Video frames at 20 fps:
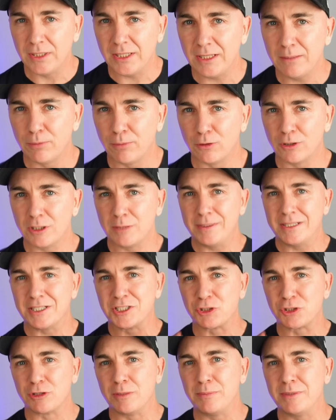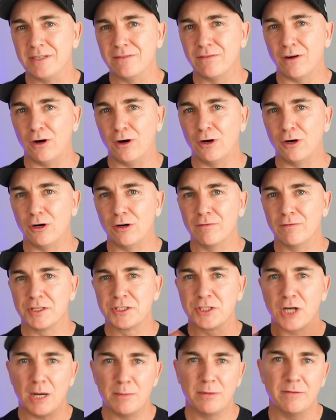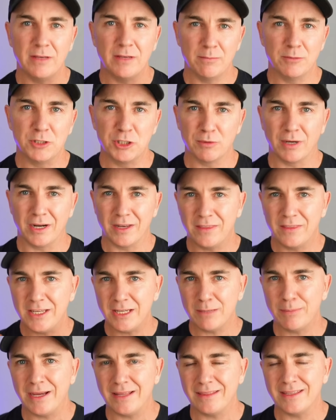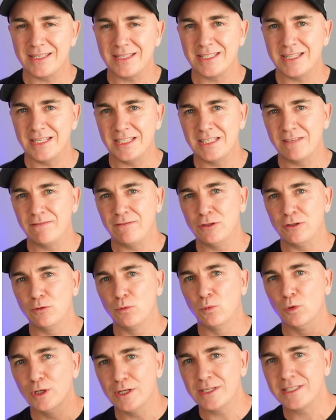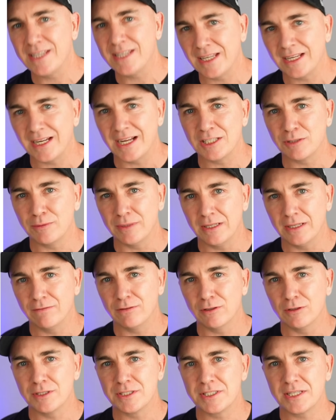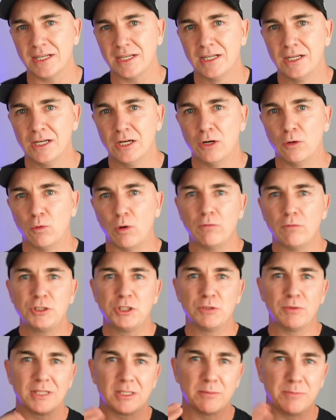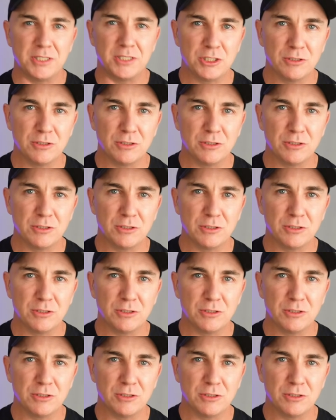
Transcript: really important to be descriptive of the type of image you want. Think about this as if you were sending it out to an influencer. What would you want to be